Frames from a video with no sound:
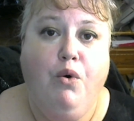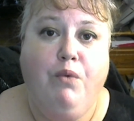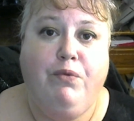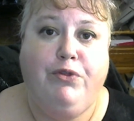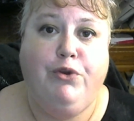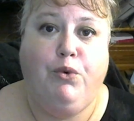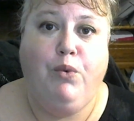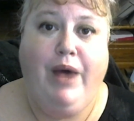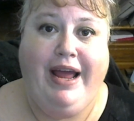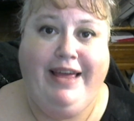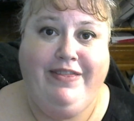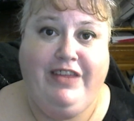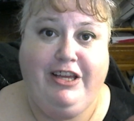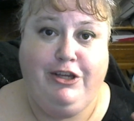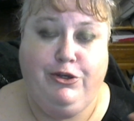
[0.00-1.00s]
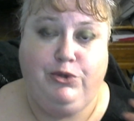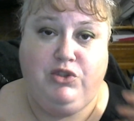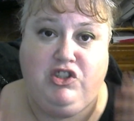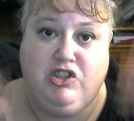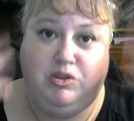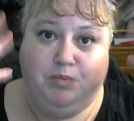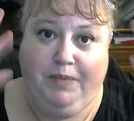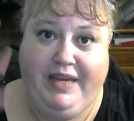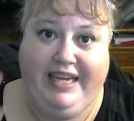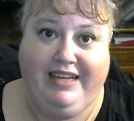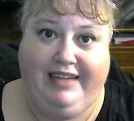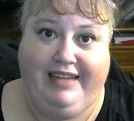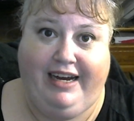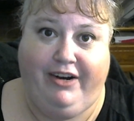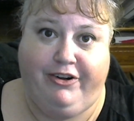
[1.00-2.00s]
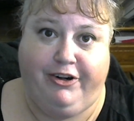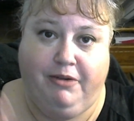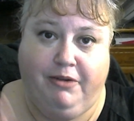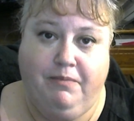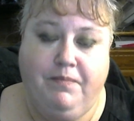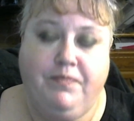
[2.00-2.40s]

the way that you speak louder